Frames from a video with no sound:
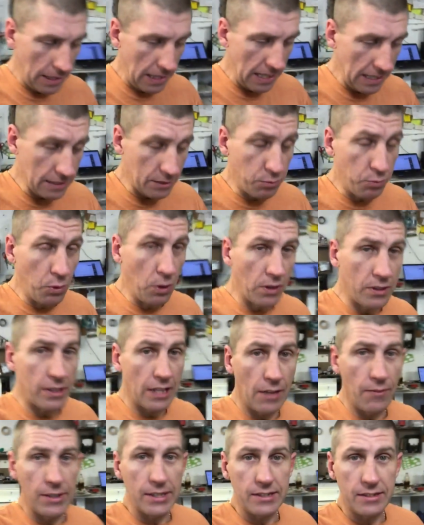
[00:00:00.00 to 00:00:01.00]
It's worth
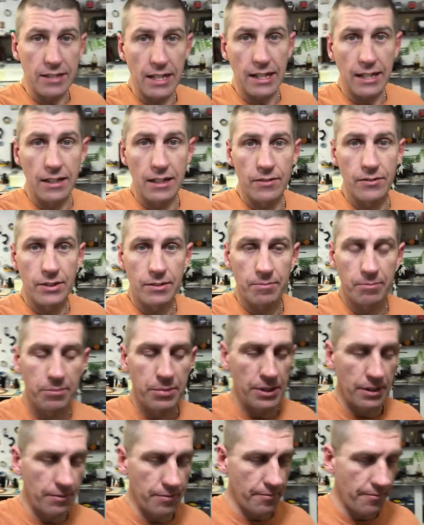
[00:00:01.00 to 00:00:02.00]
every second of it,
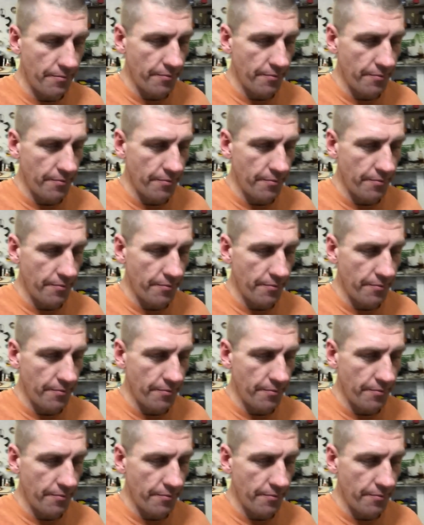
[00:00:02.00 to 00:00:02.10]
but